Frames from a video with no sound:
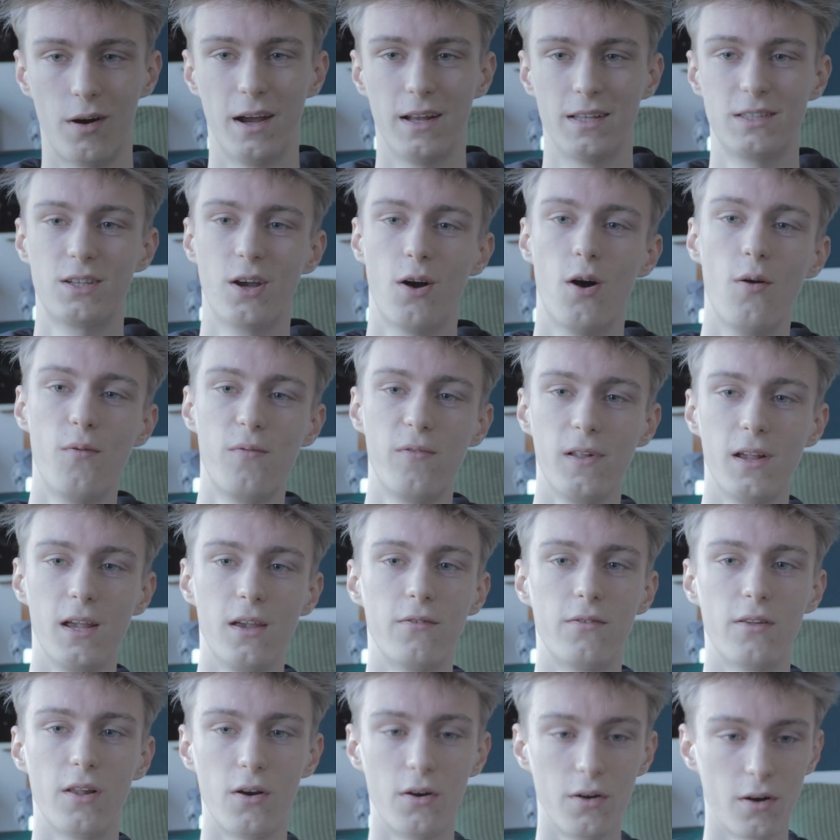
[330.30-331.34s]
right, so hopefully
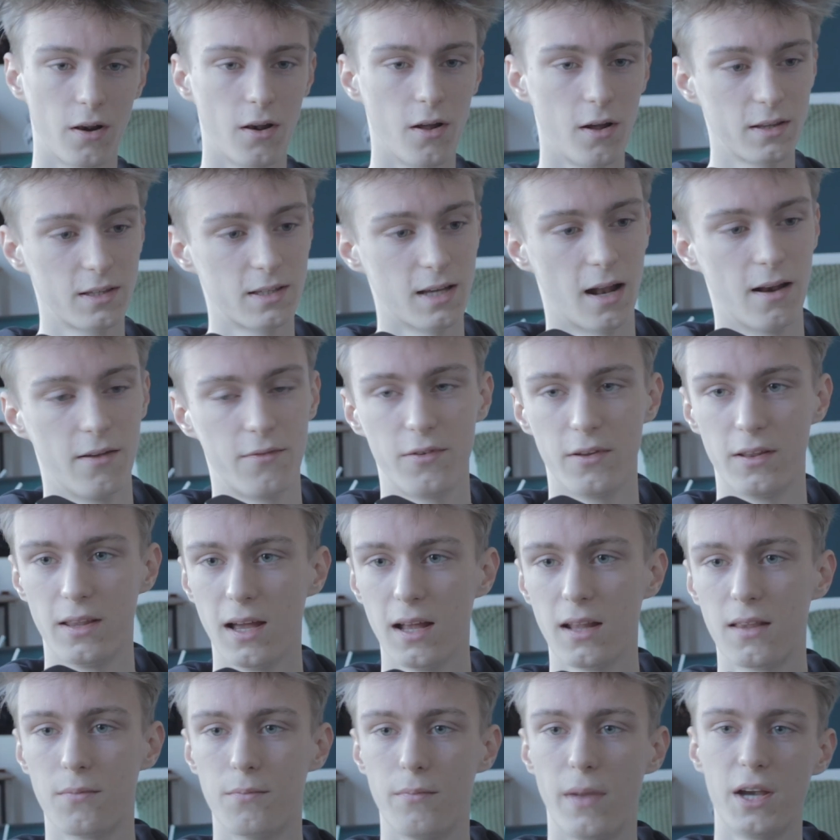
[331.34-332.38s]
you've learned a lot, and if you
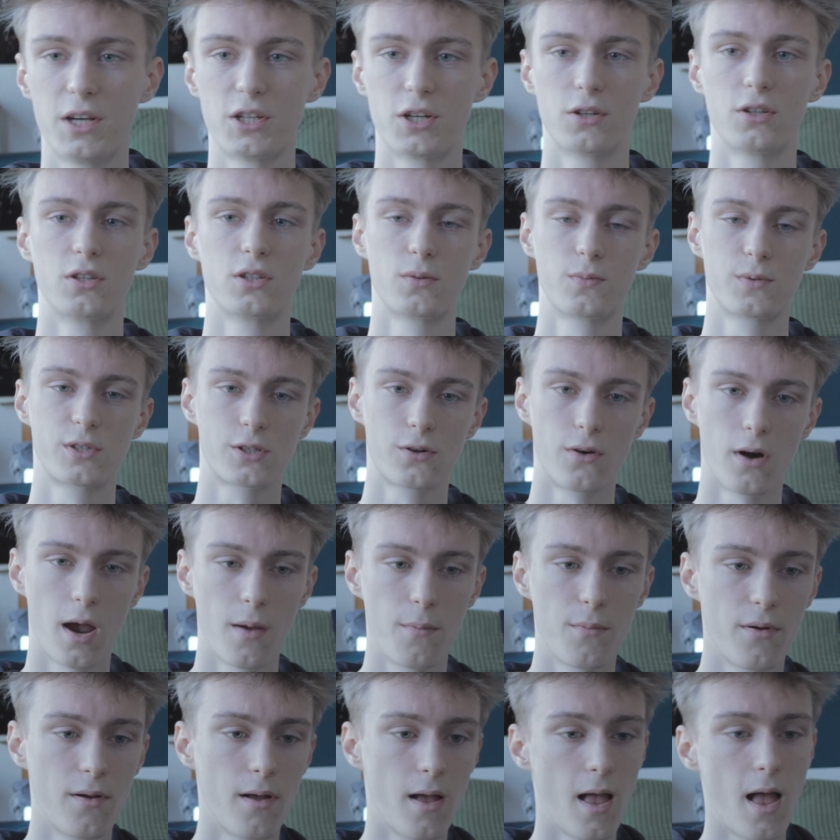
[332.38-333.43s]
did, make sure to
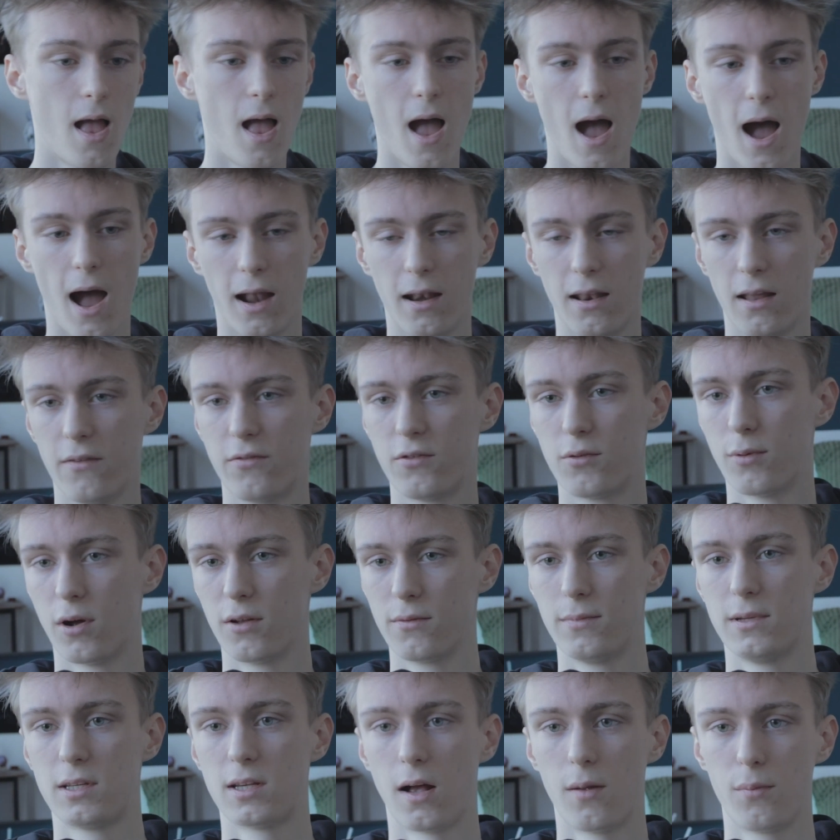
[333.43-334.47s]
subscribe. And if you
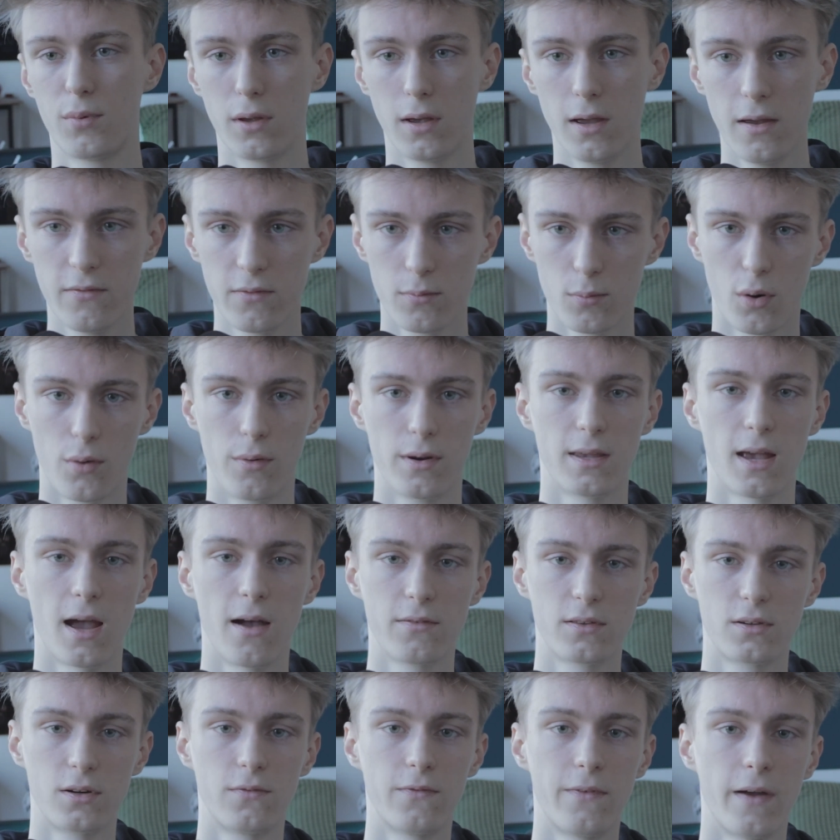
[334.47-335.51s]
want me to help you even more with
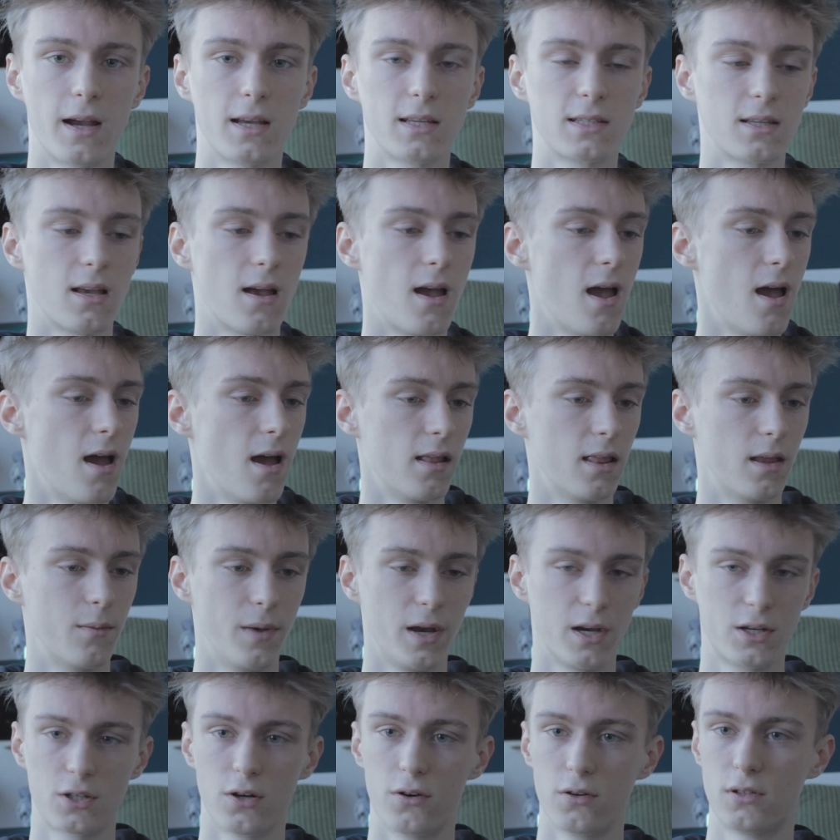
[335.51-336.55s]
After Effects, then
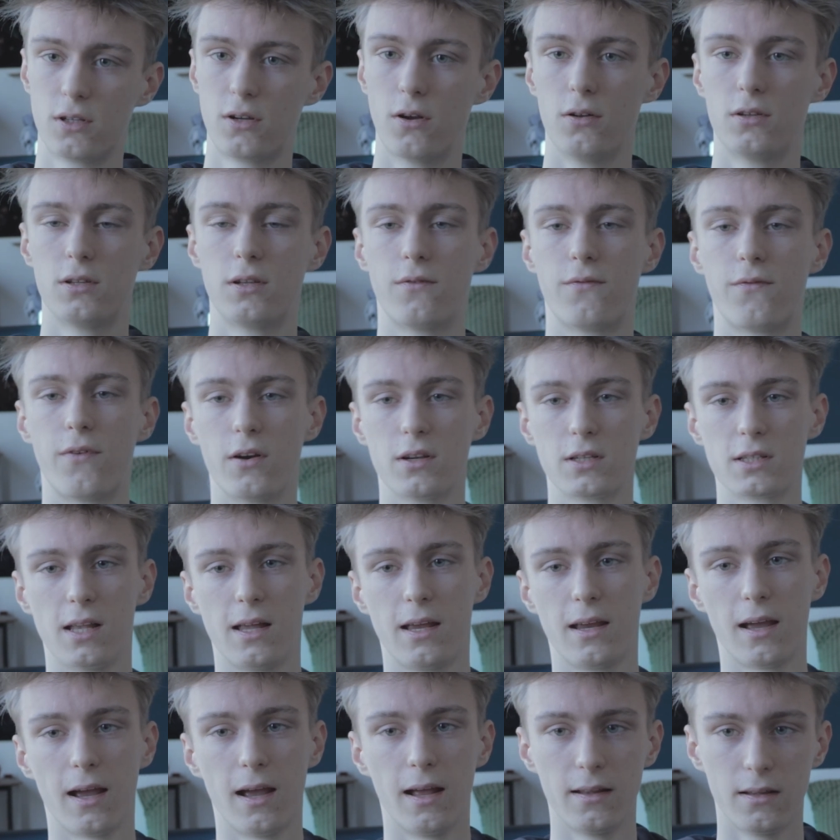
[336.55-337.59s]
make sure to go to the first
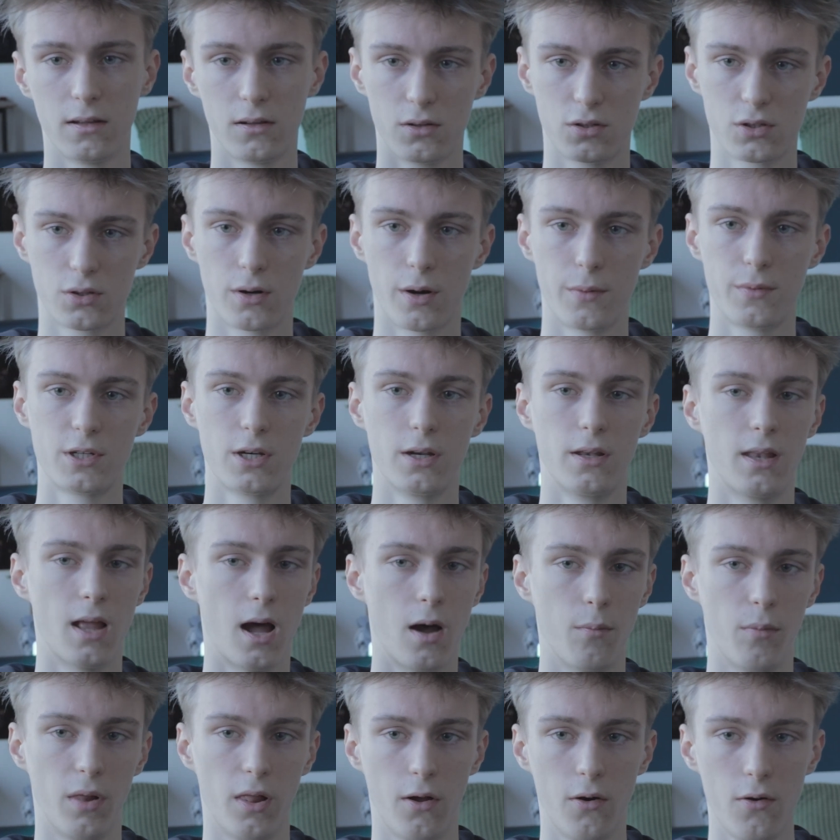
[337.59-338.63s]
link in the description
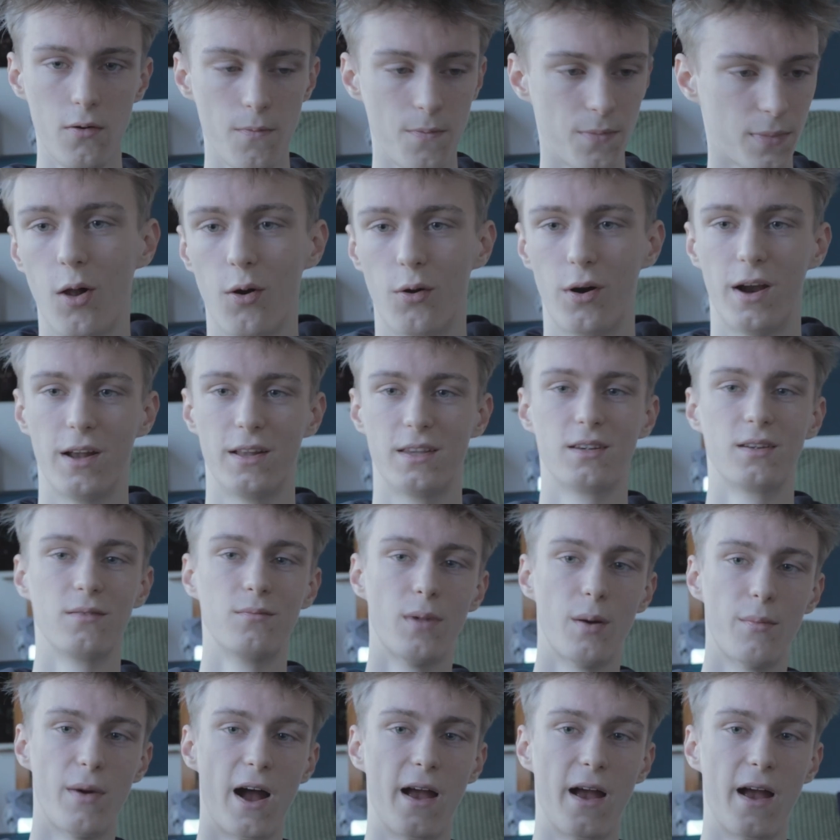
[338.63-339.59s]
down below. All right, bye